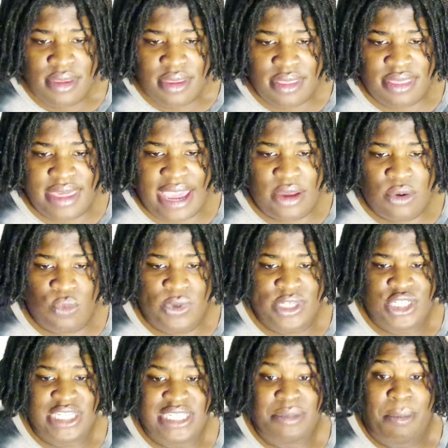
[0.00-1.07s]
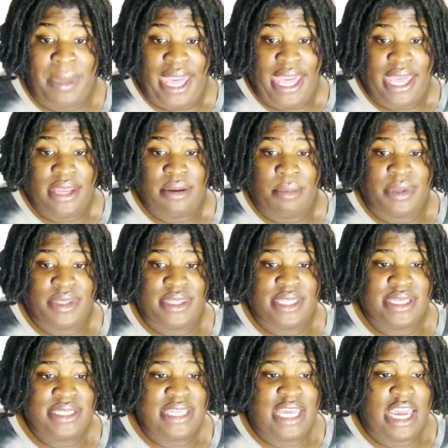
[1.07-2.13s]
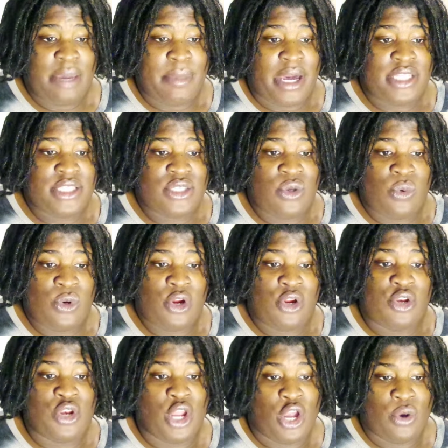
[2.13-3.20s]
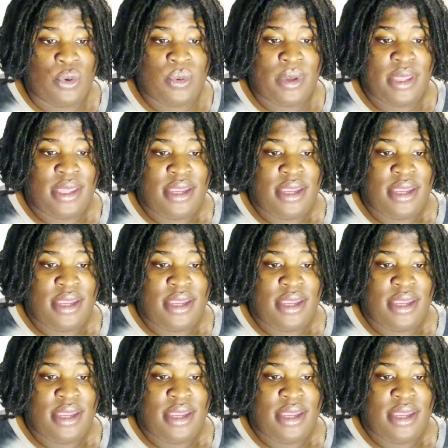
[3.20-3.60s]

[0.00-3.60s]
that when she's mad, but this time I told her no,